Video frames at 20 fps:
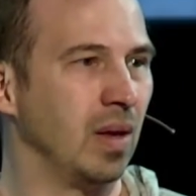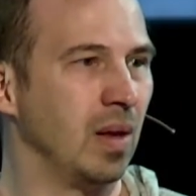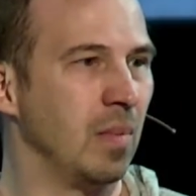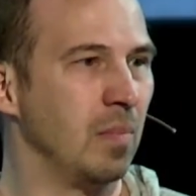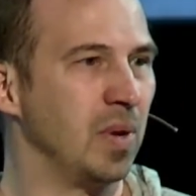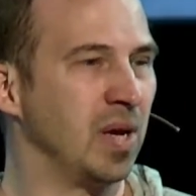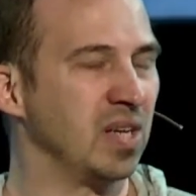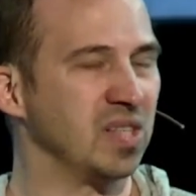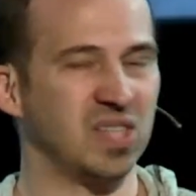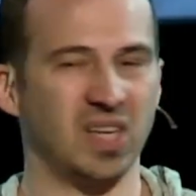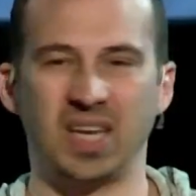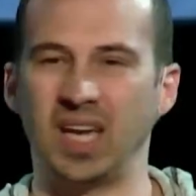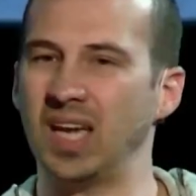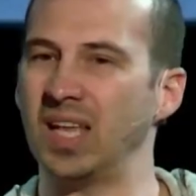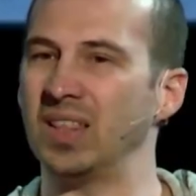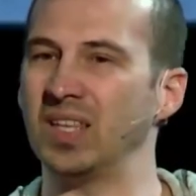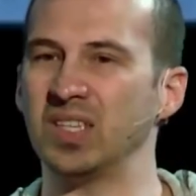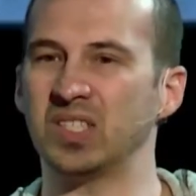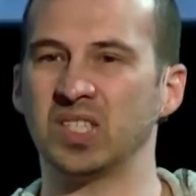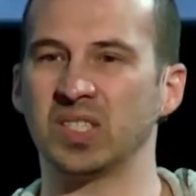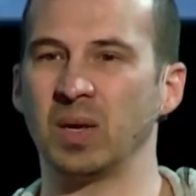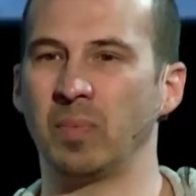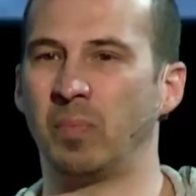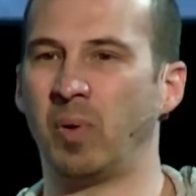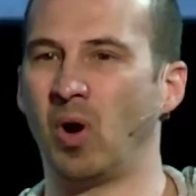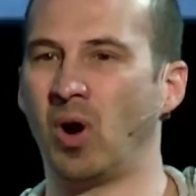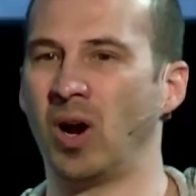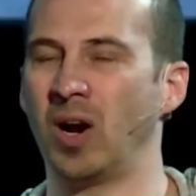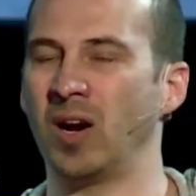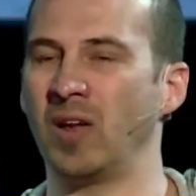Because again, this is a
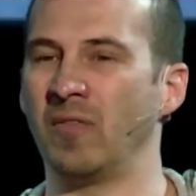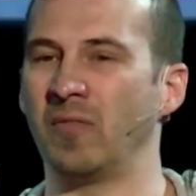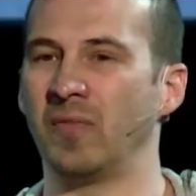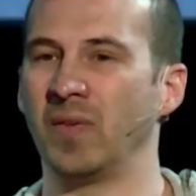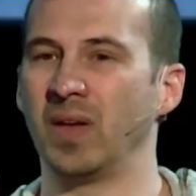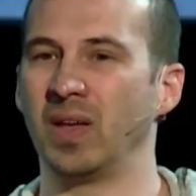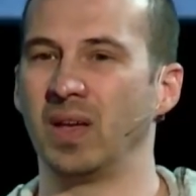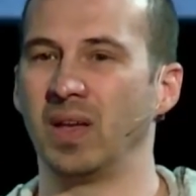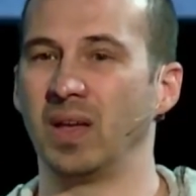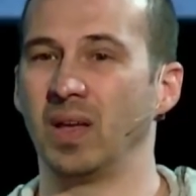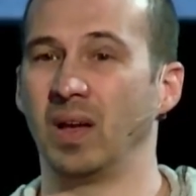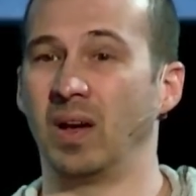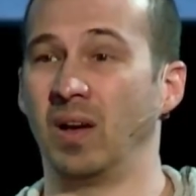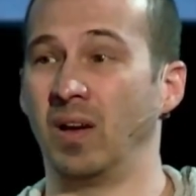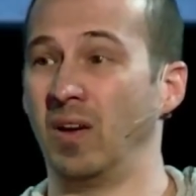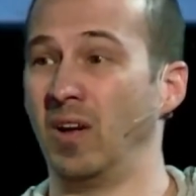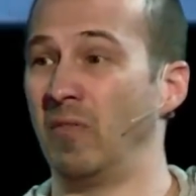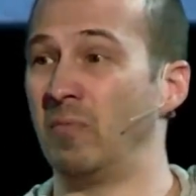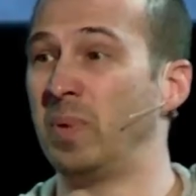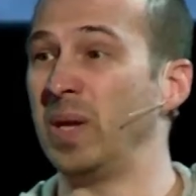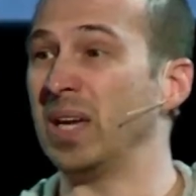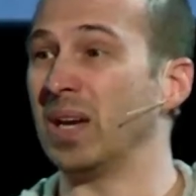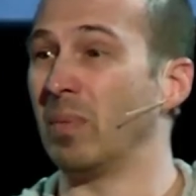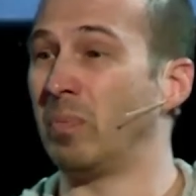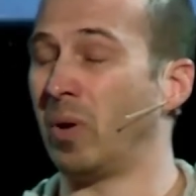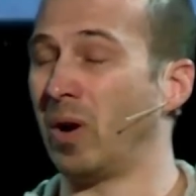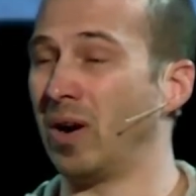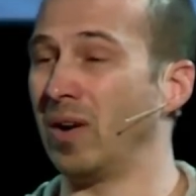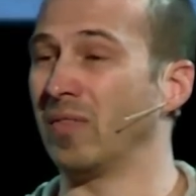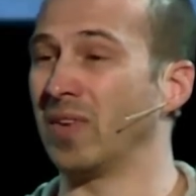part of being a
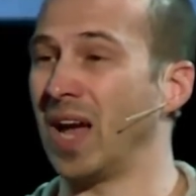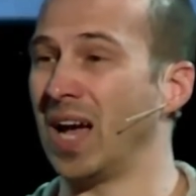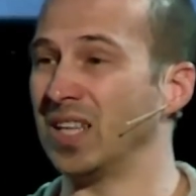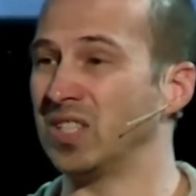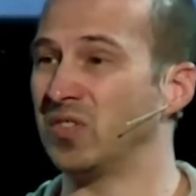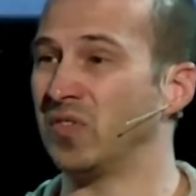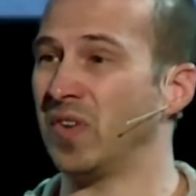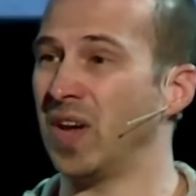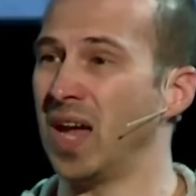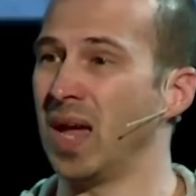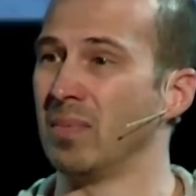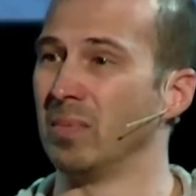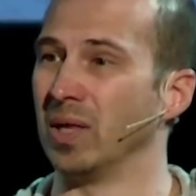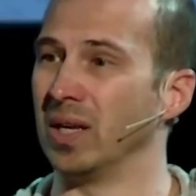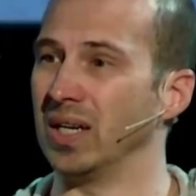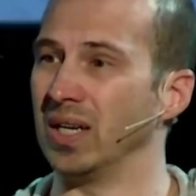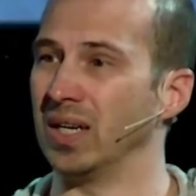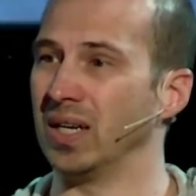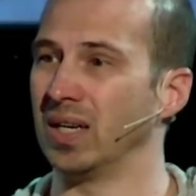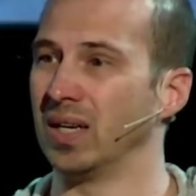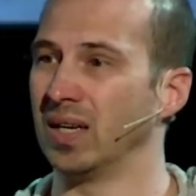part of God's family.